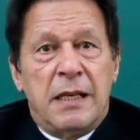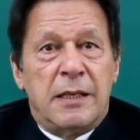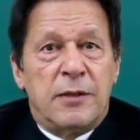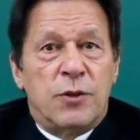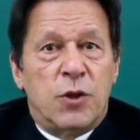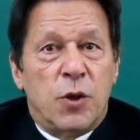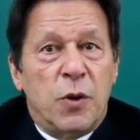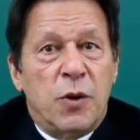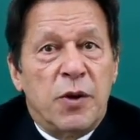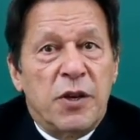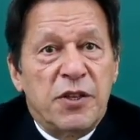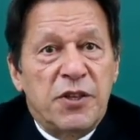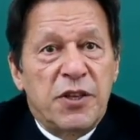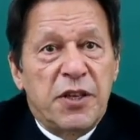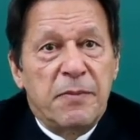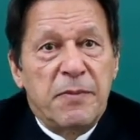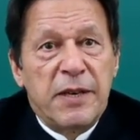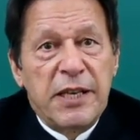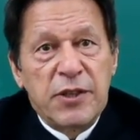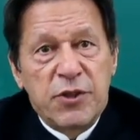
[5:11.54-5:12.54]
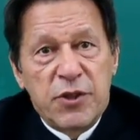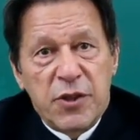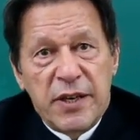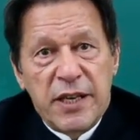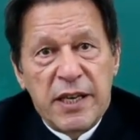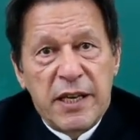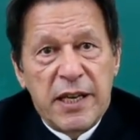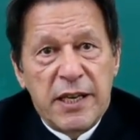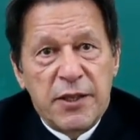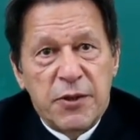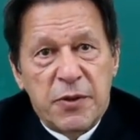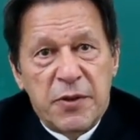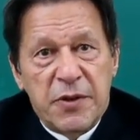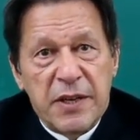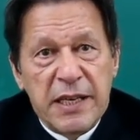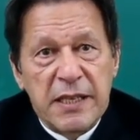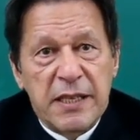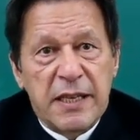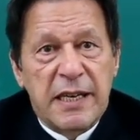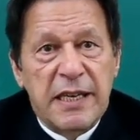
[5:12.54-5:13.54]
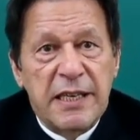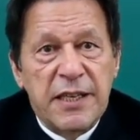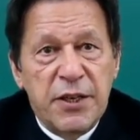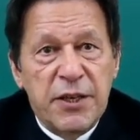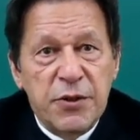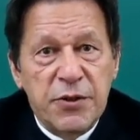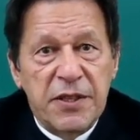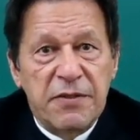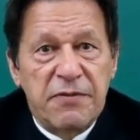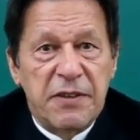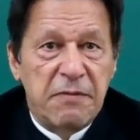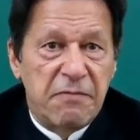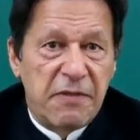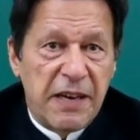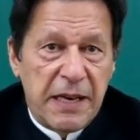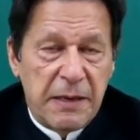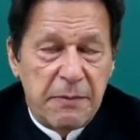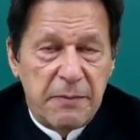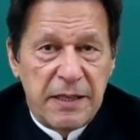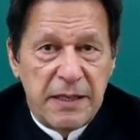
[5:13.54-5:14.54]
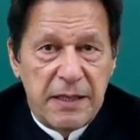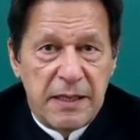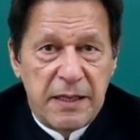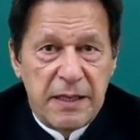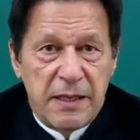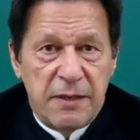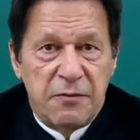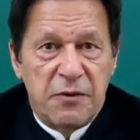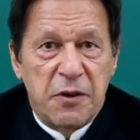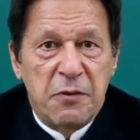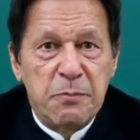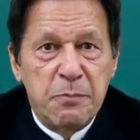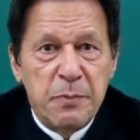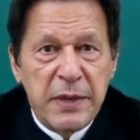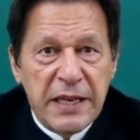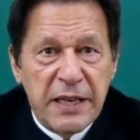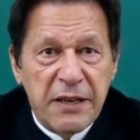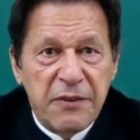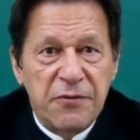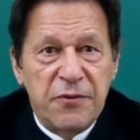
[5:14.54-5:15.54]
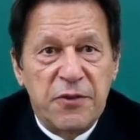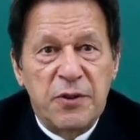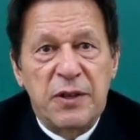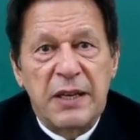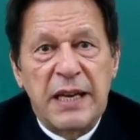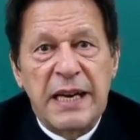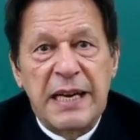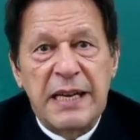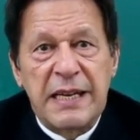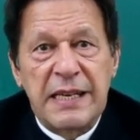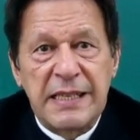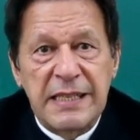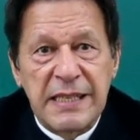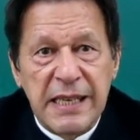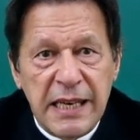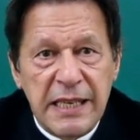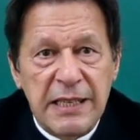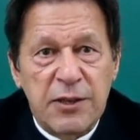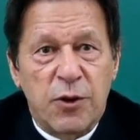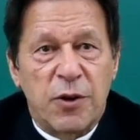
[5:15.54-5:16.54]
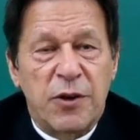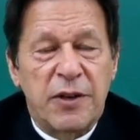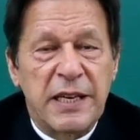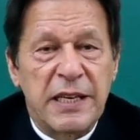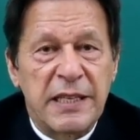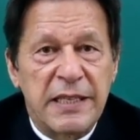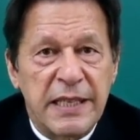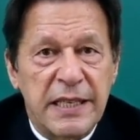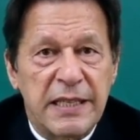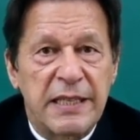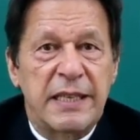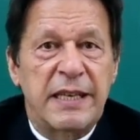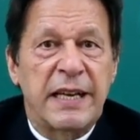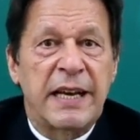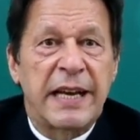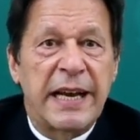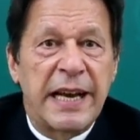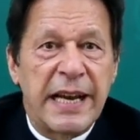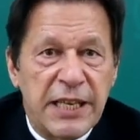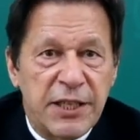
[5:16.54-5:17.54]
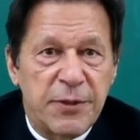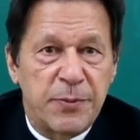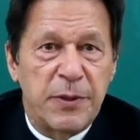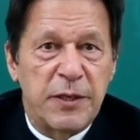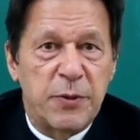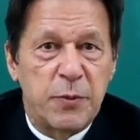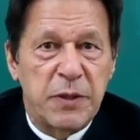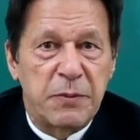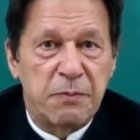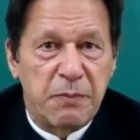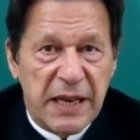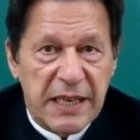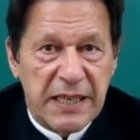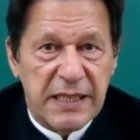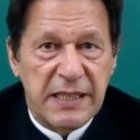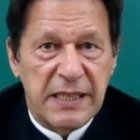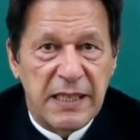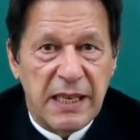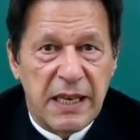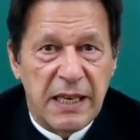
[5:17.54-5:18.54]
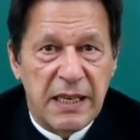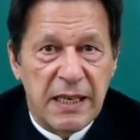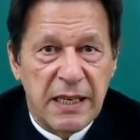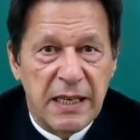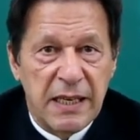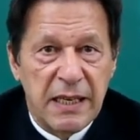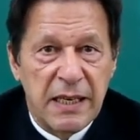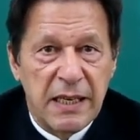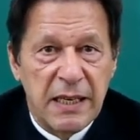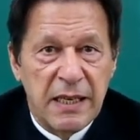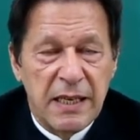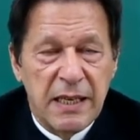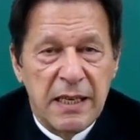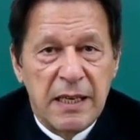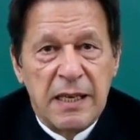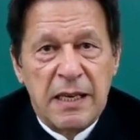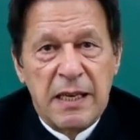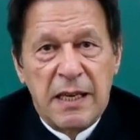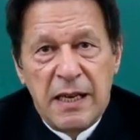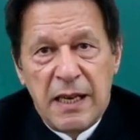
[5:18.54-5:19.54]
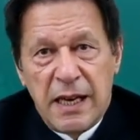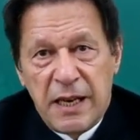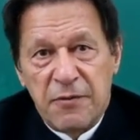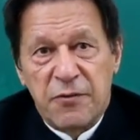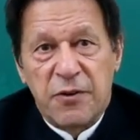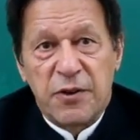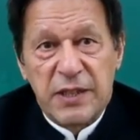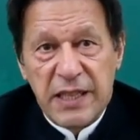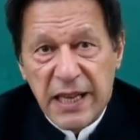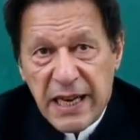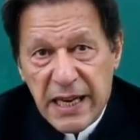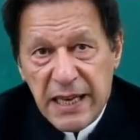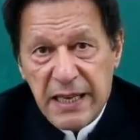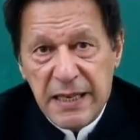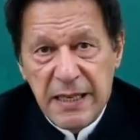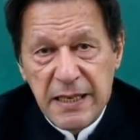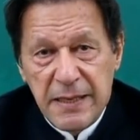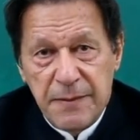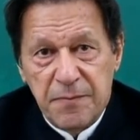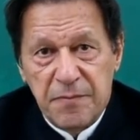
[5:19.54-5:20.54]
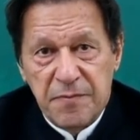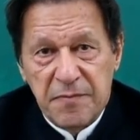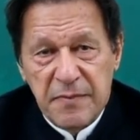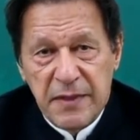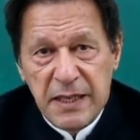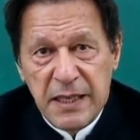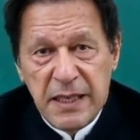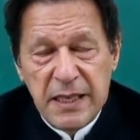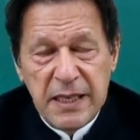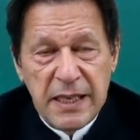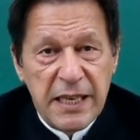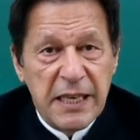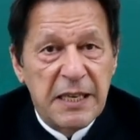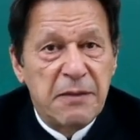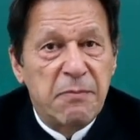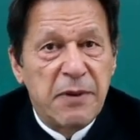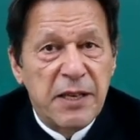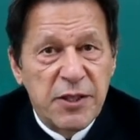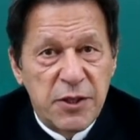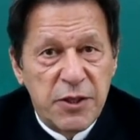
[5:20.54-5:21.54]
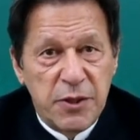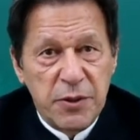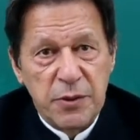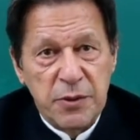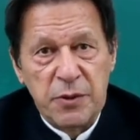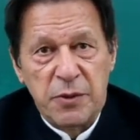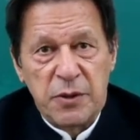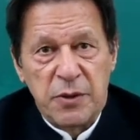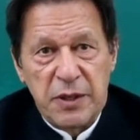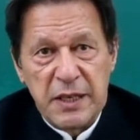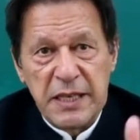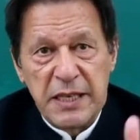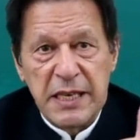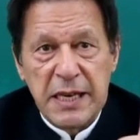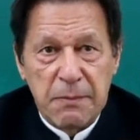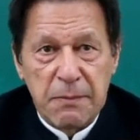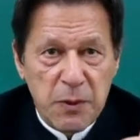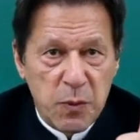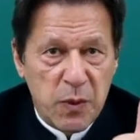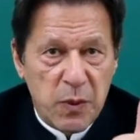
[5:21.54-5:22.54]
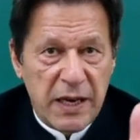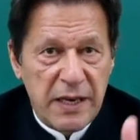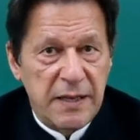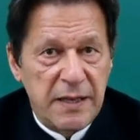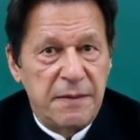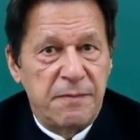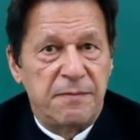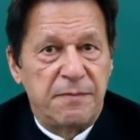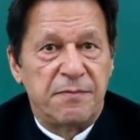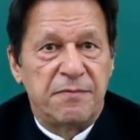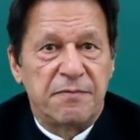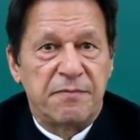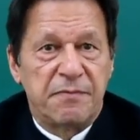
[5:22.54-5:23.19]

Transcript: The onus remains on India to create a conducive environment for meaningful and result-oriented engagement with Pakistan. And for that, it must do, number one,